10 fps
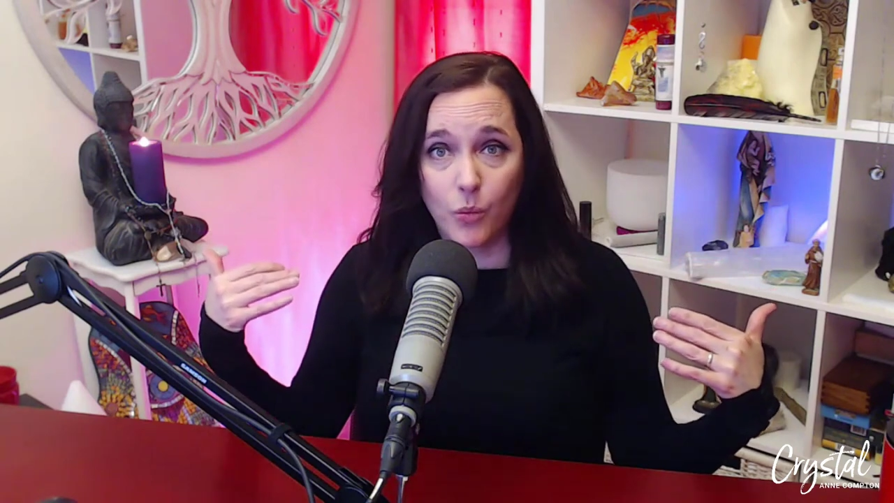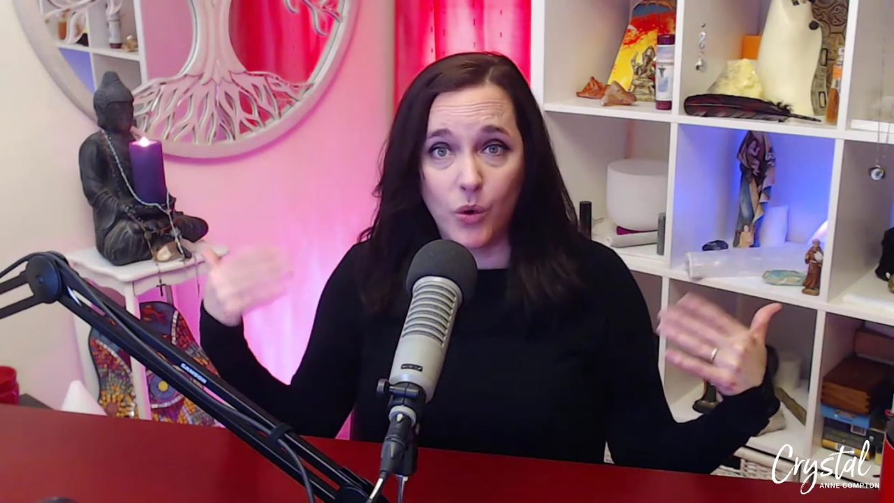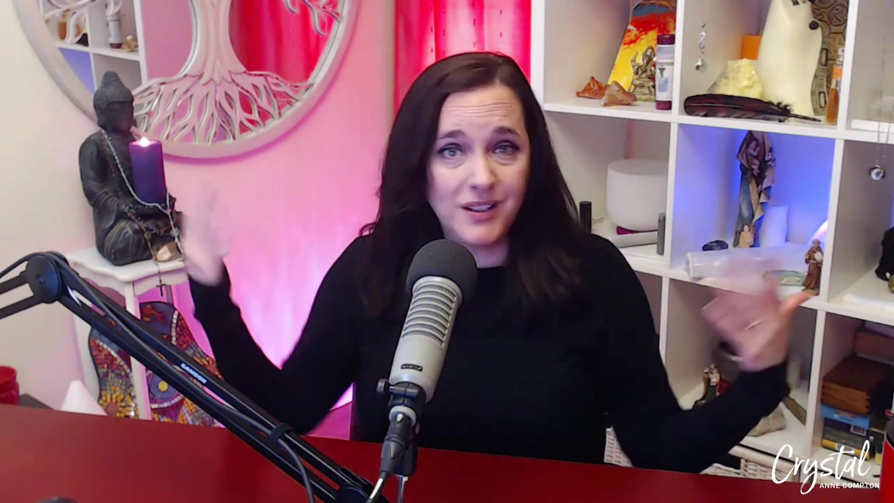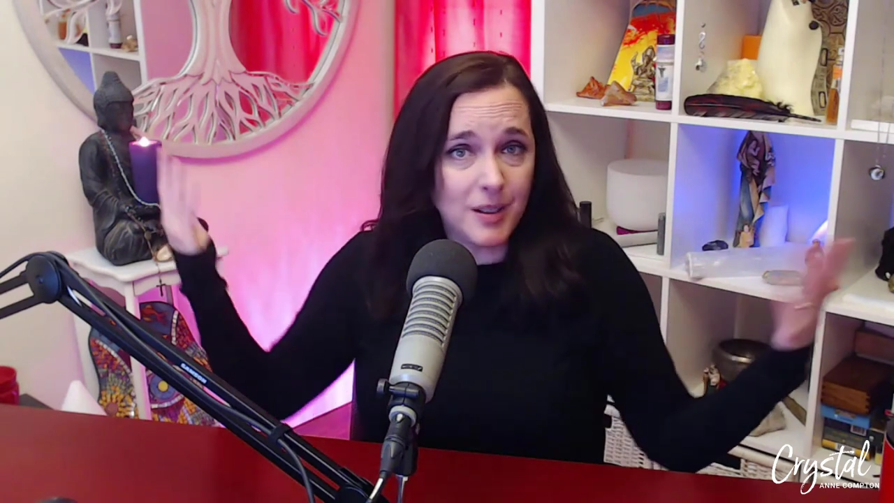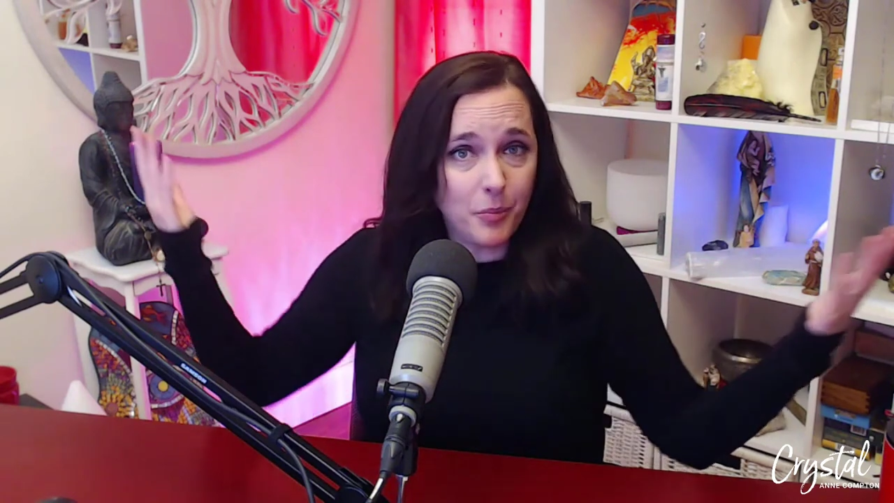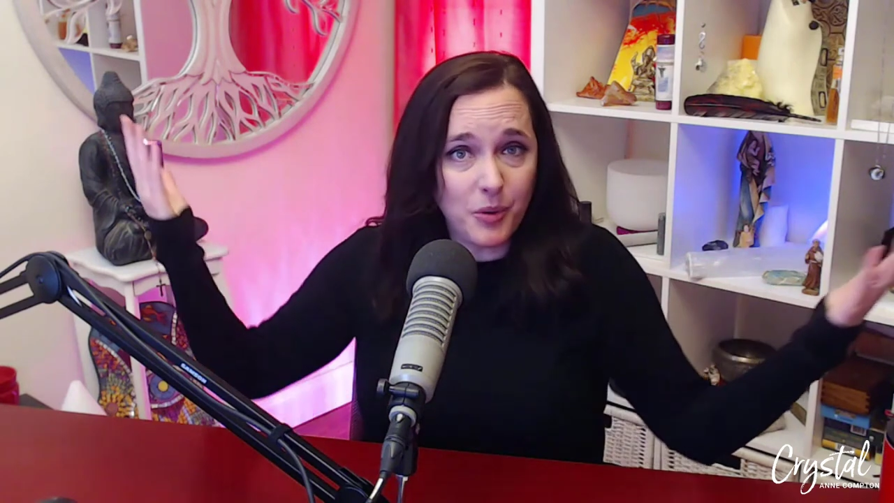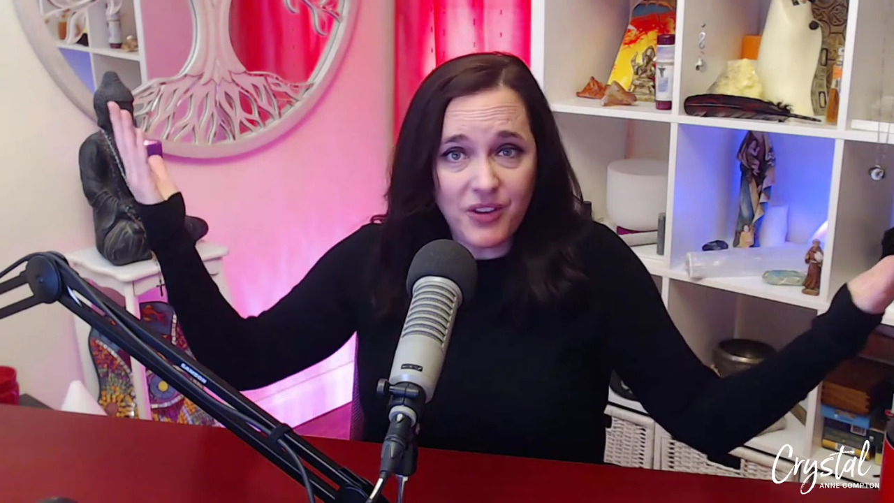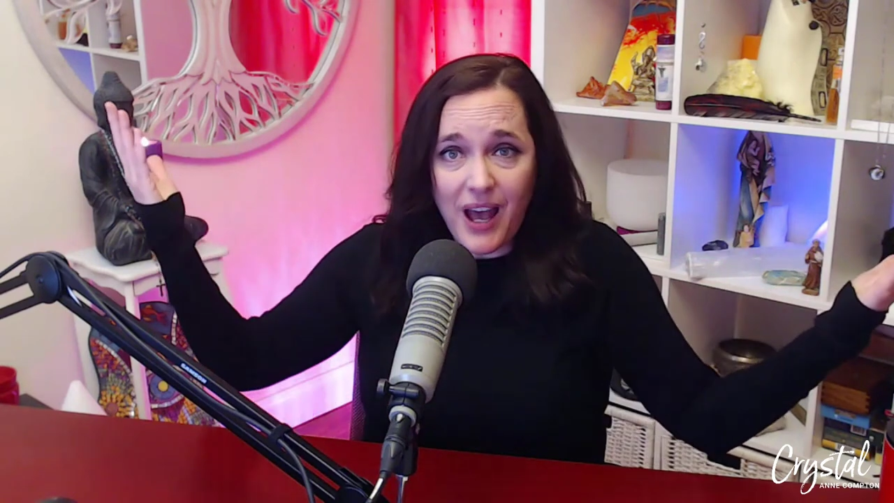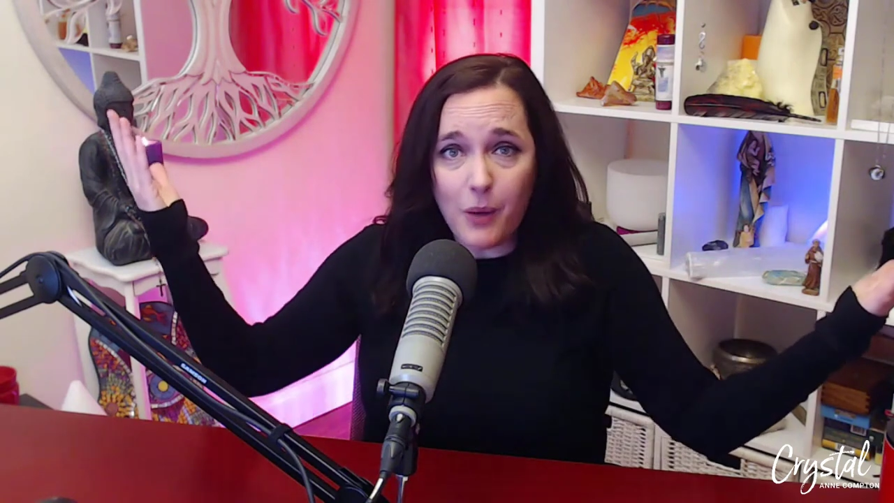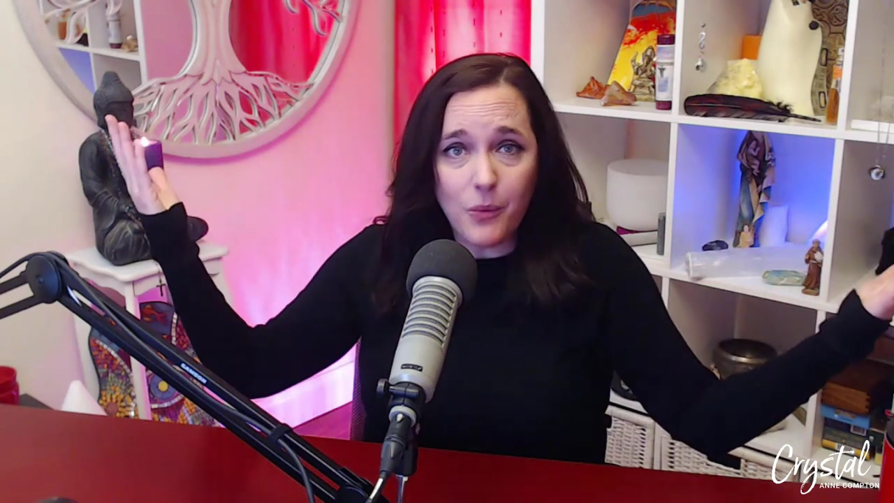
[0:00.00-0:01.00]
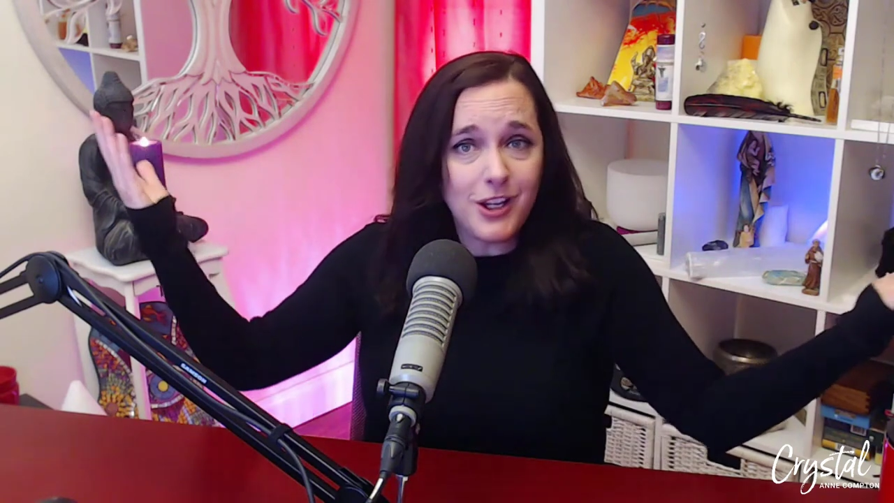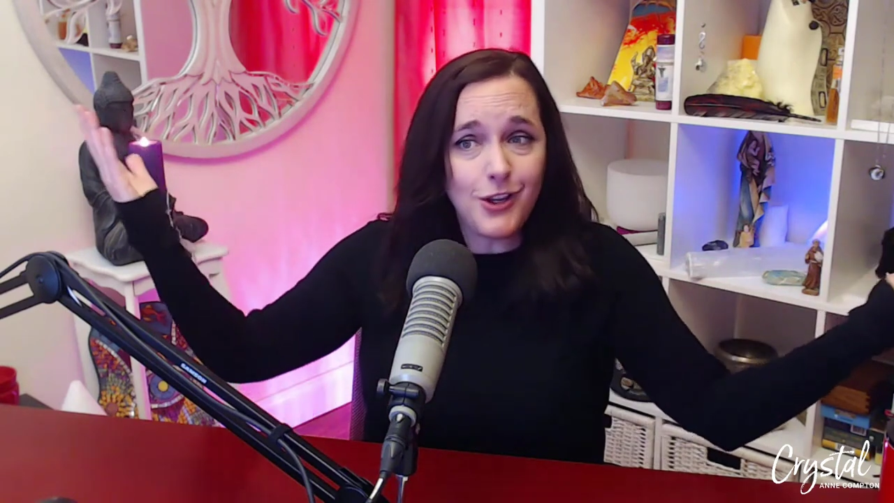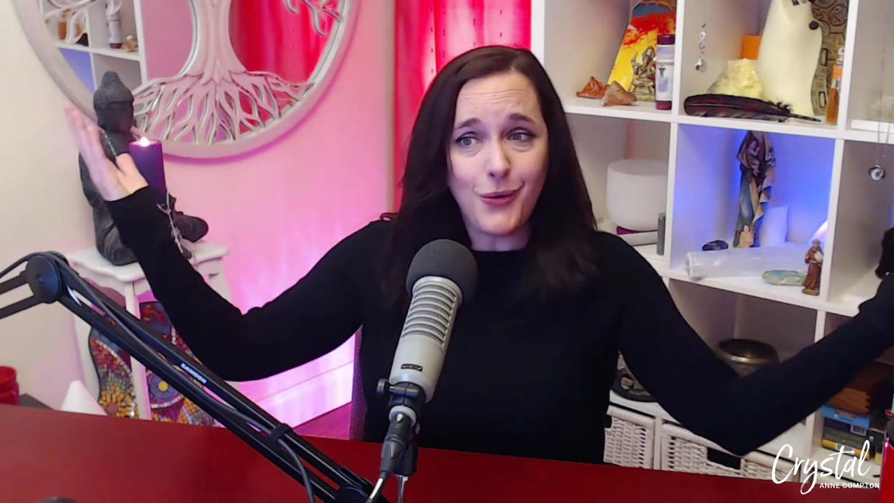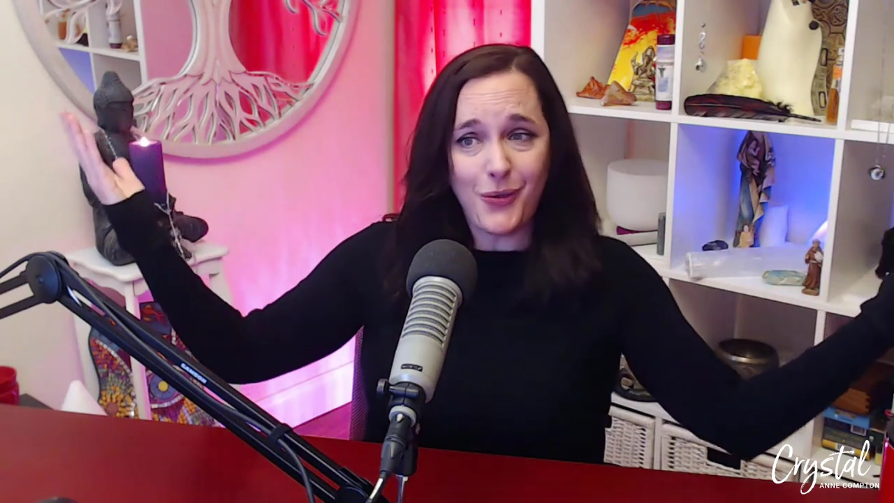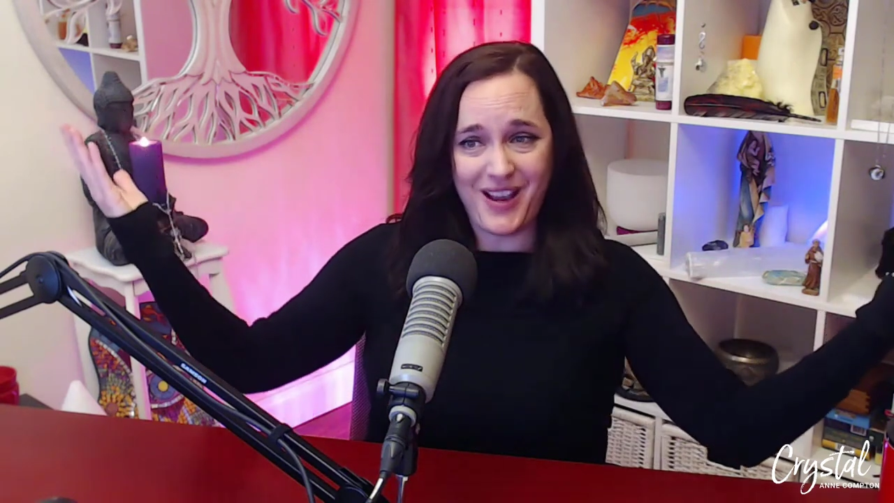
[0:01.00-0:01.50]
What's up with that? What do
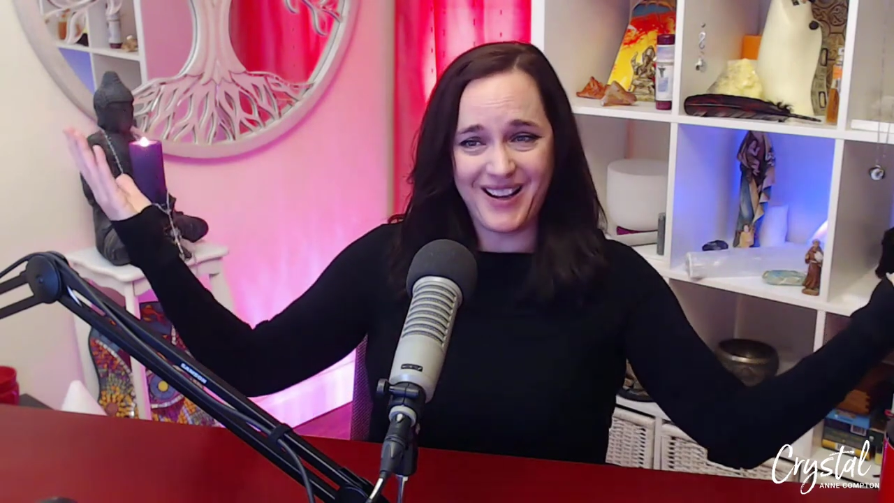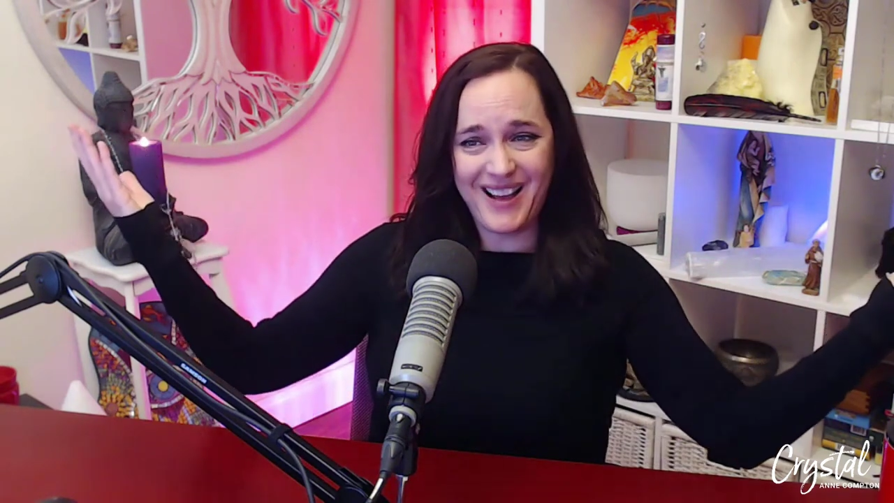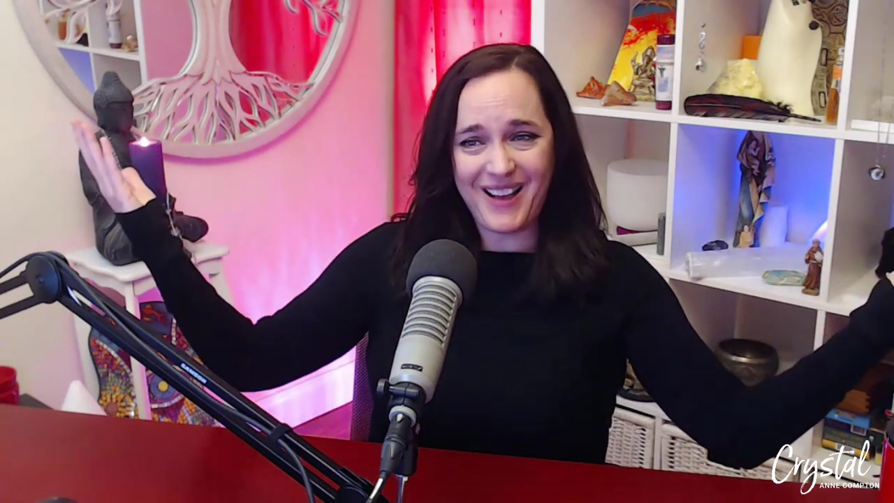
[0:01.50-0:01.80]
you think?